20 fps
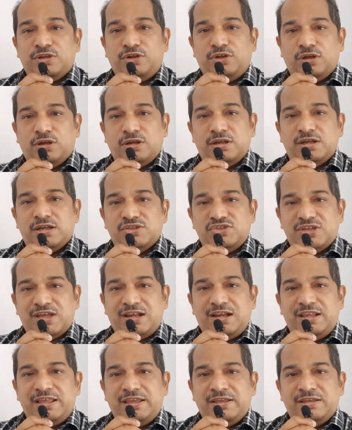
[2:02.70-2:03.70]
the dog uh,
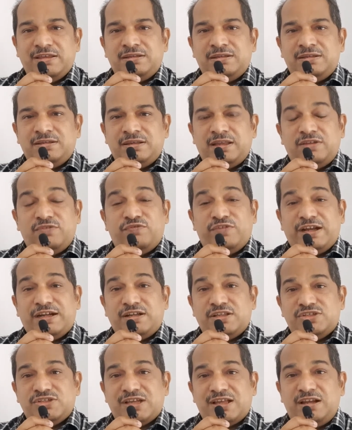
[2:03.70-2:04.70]
Charlie. In
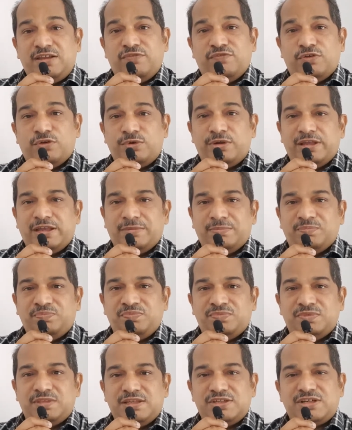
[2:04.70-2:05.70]
fact, Charlie found
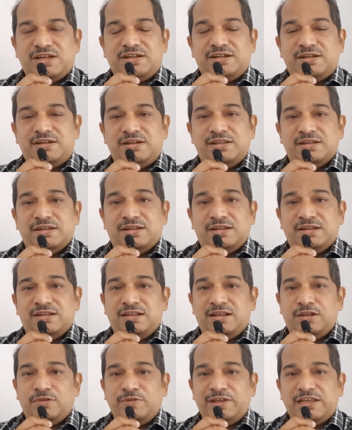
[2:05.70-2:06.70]
him. They started uh,
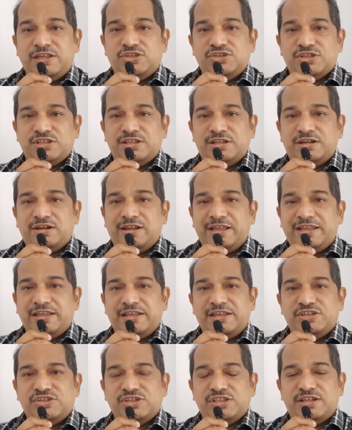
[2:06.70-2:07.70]
loving each other,
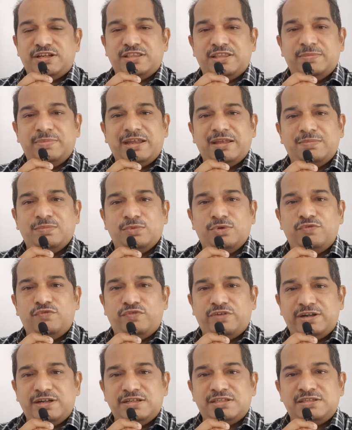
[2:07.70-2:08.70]
liking each other. They became good
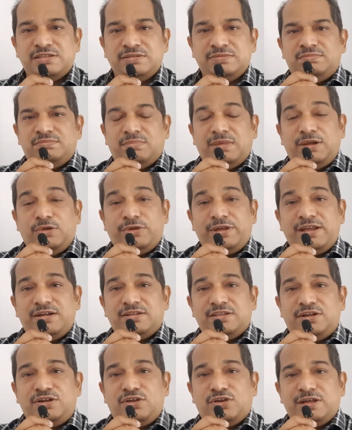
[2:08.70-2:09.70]
friends. By looking
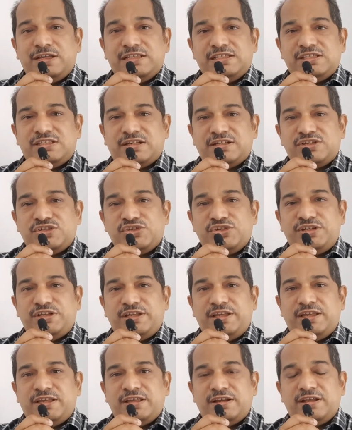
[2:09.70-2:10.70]
at the dog, is Rakshit
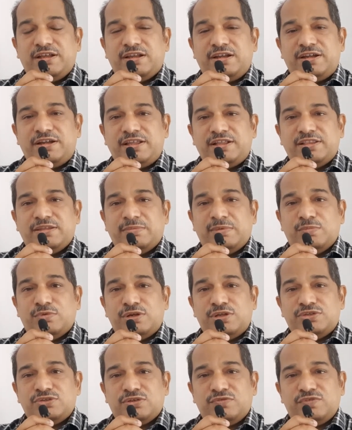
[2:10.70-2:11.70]
Shetty recollecting the
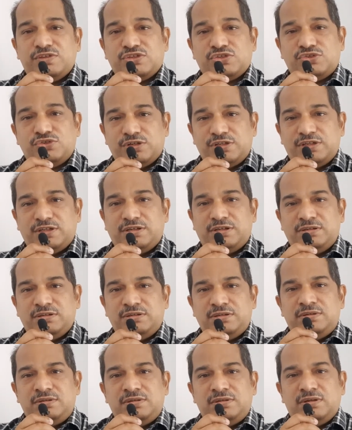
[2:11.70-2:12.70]
memories of his daughter?
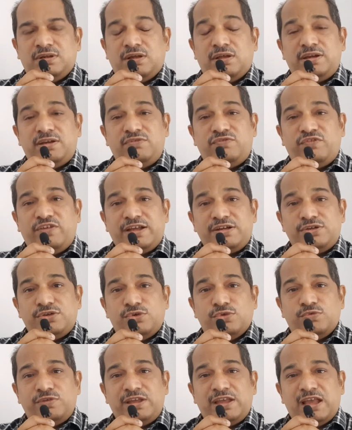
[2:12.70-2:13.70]
Or in fact,
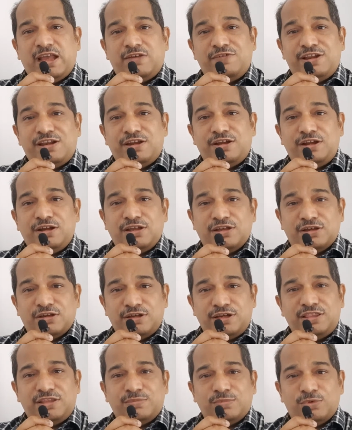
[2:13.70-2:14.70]
do we have a little
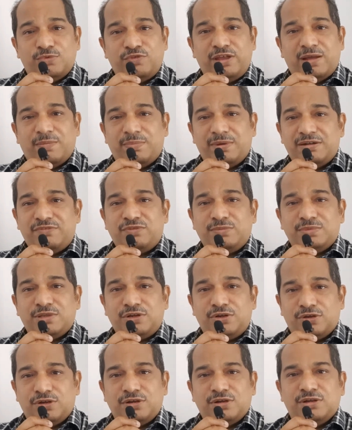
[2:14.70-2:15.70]
girl in the movie apart from the
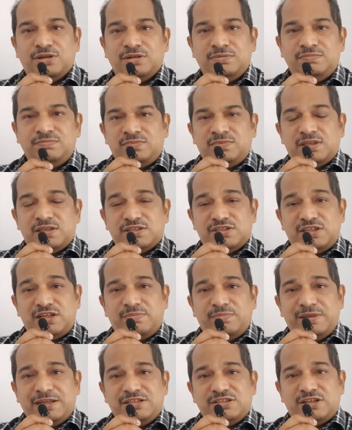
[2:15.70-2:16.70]
dog? Is there a
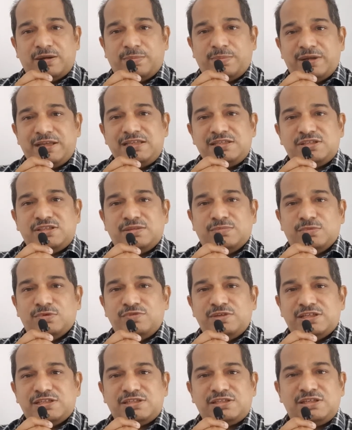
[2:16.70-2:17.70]
big surprise in the
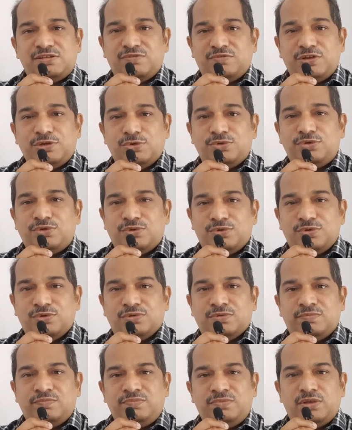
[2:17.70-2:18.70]
movies? We don't
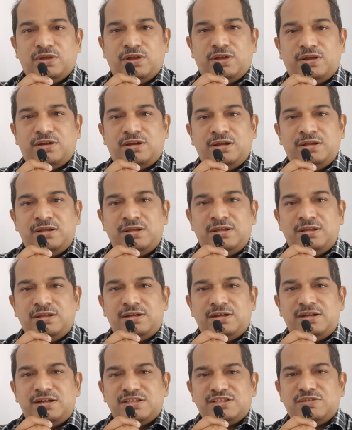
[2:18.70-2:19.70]
know. Or
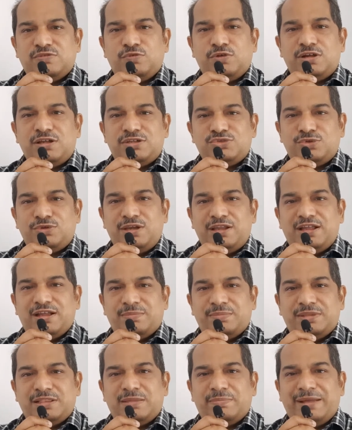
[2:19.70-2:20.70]
does the vocals only
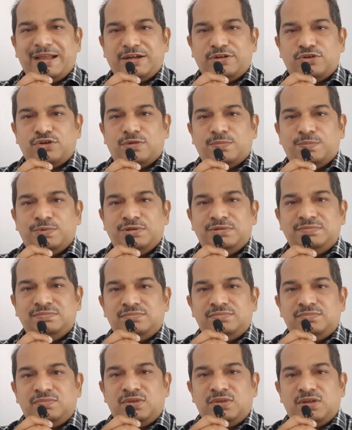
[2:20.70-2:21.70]
come in the backdrop?
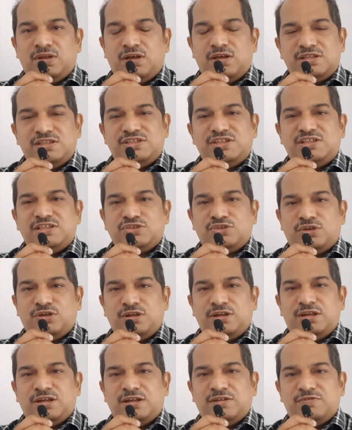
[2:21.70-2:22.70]
Or is it a
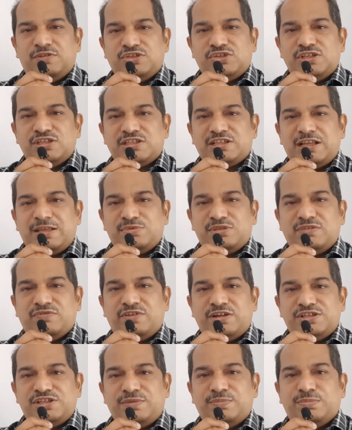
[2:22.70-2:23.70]
song uh, which describes the
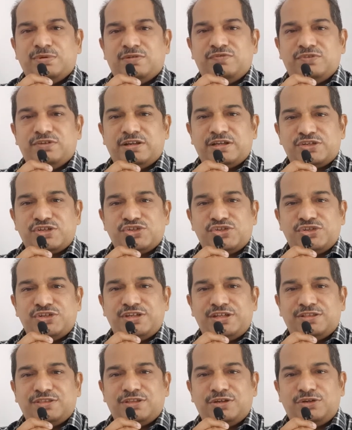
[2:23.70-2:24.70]
friendship of
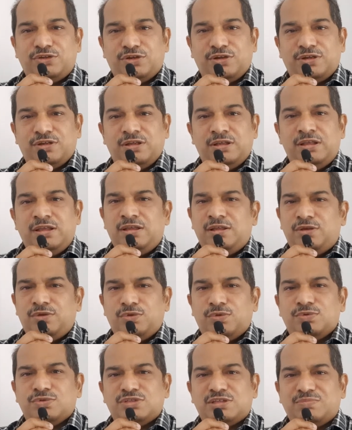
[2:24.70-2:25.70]
Raksha and the dog?
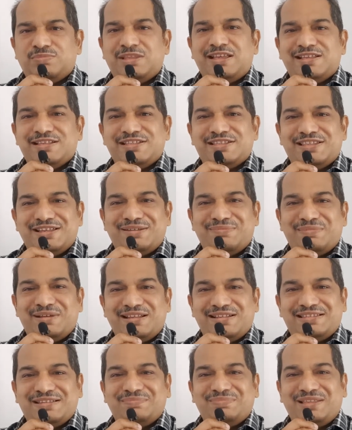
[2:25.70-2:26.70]
No, something is there,
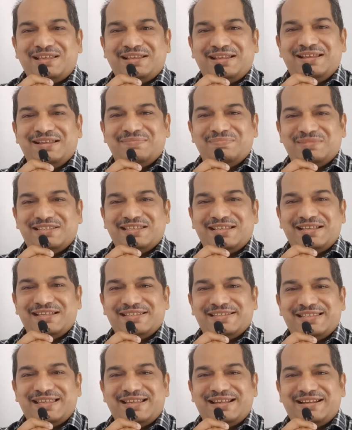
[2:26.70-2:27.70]
man. Something missing
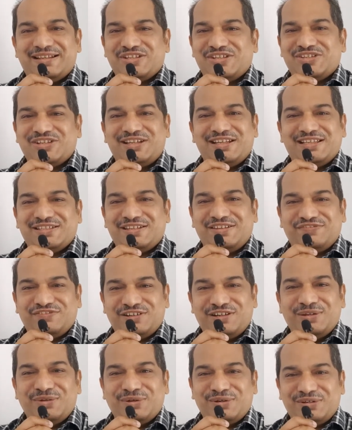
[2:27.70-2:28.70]
is there. Raksha is
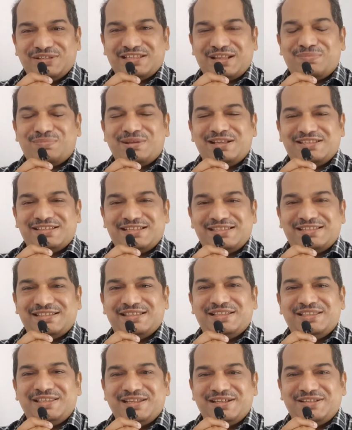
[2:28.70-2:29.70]
definitely going to surprise us in
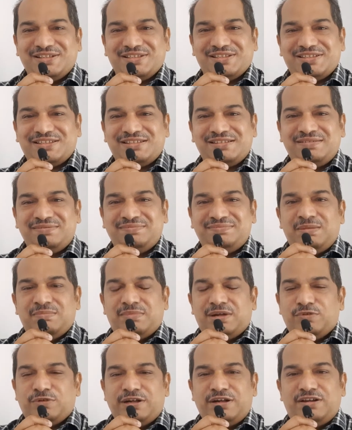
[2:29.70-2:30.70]
the theatres.
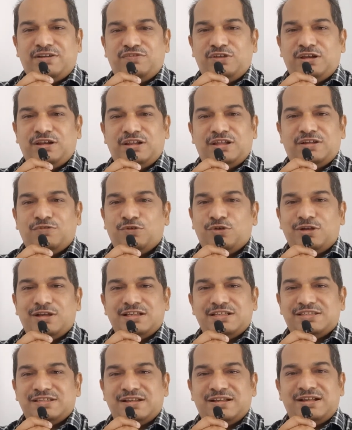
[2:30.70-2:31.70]
But wonderful uh,
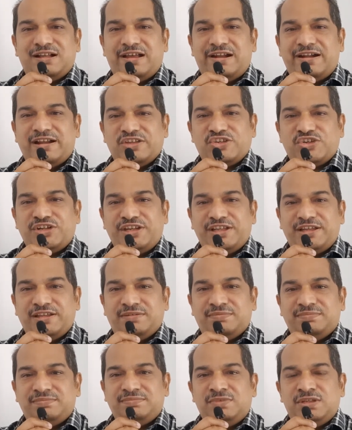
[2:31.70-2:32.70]
vocals, uh, Aarna Shetty.
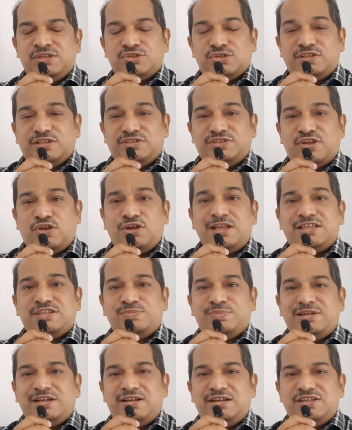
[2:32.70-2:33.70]
So the song has
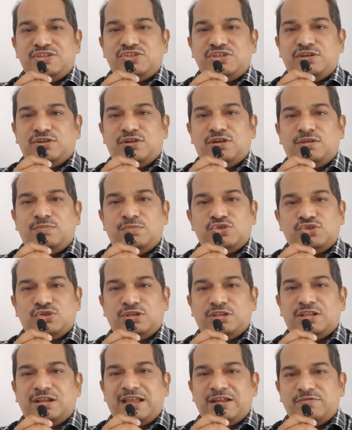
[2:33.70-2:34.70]
been released in almost
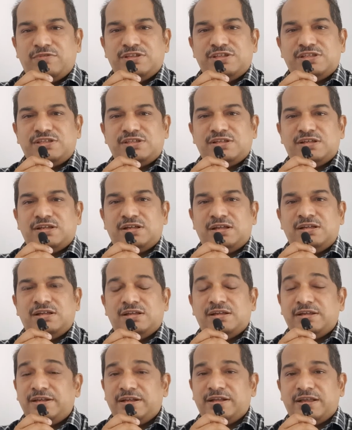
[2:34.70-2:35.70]
all the languages uh,
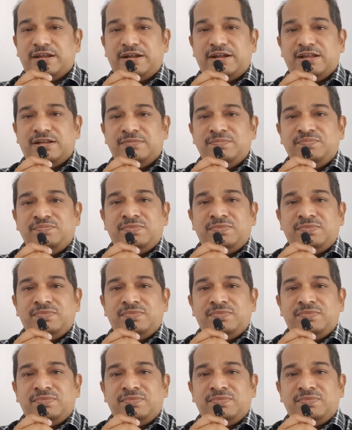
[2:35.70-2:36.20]
uh in Kannada,